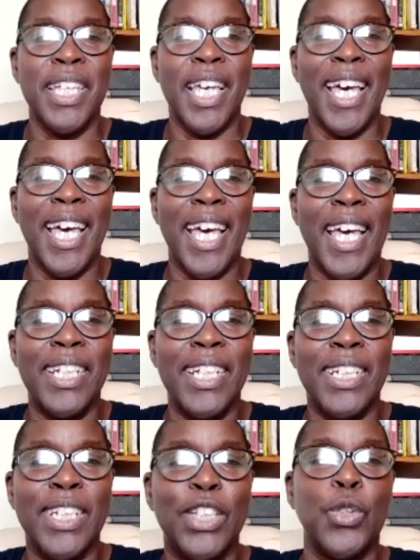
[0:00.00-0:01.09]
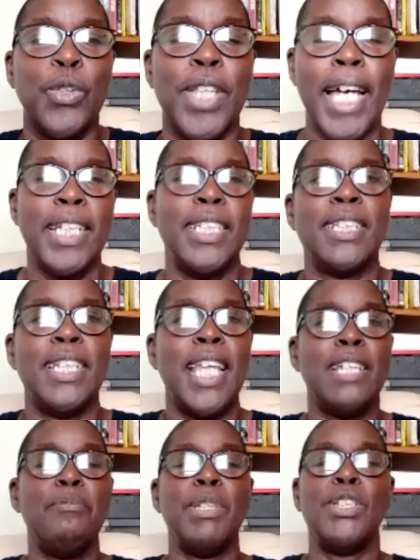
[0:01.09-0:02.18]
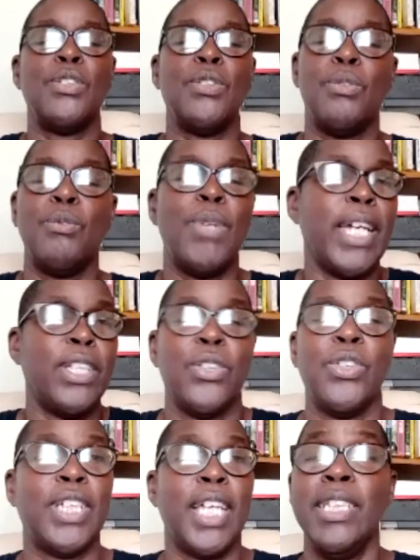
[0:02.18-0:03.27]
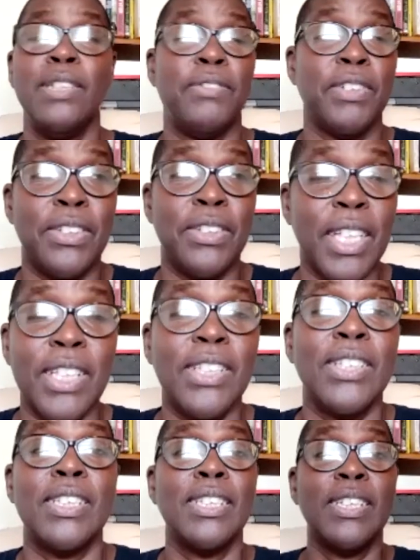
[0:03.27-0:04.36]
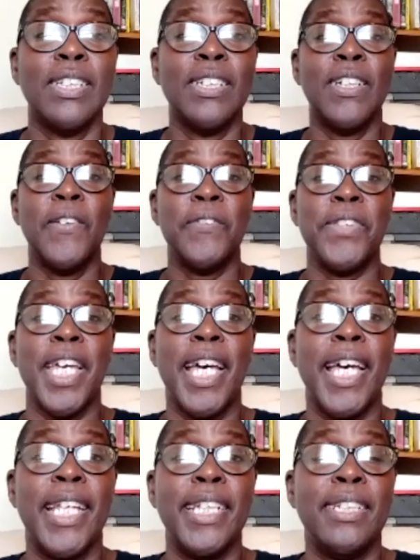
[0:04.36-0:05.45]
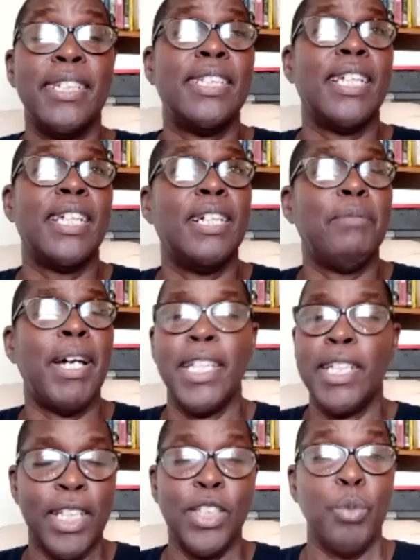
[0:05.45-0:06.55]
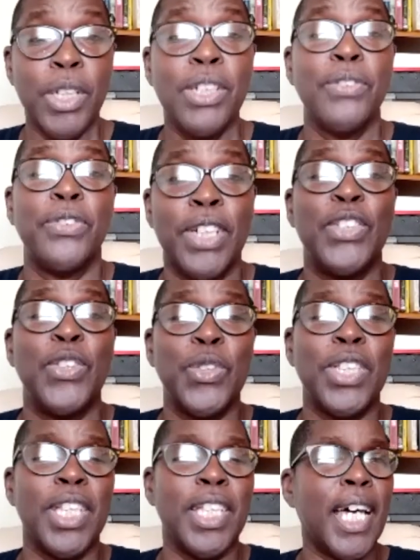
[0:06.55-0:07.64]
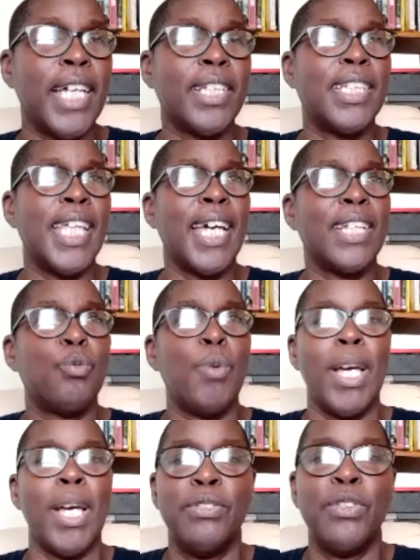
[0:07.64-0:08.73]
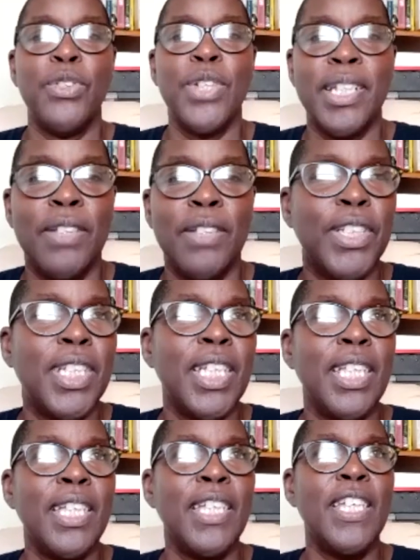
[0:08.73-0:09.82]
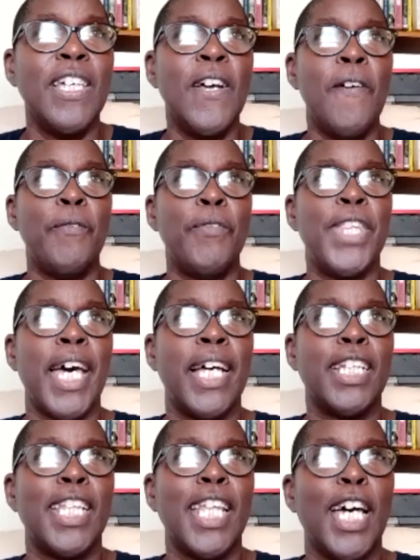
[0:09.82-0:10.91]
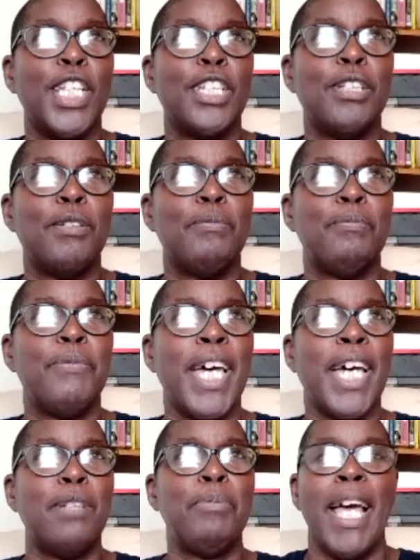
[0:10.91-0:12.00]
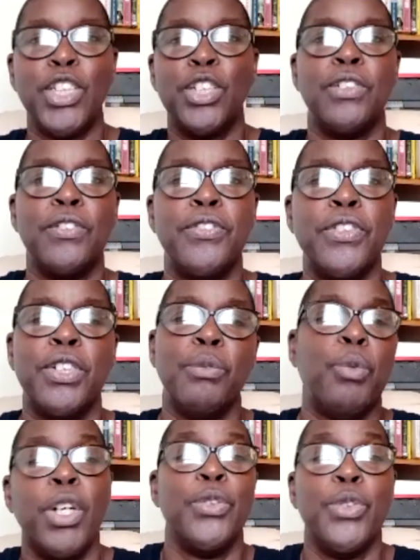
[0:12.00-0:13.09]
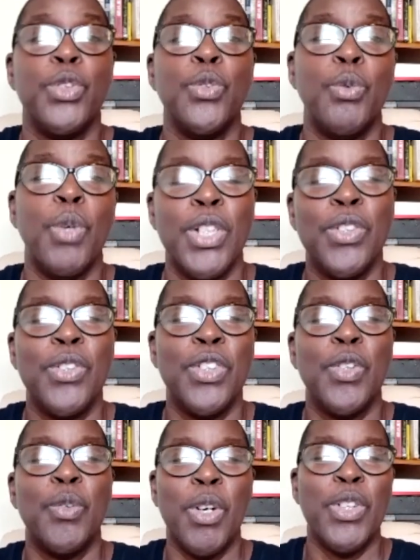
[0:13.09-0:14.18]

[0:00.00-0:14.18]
And so that has led me to write all kinds of other things. And it is wonderful, as you say, that well of creativity, that passion for what you do, what you're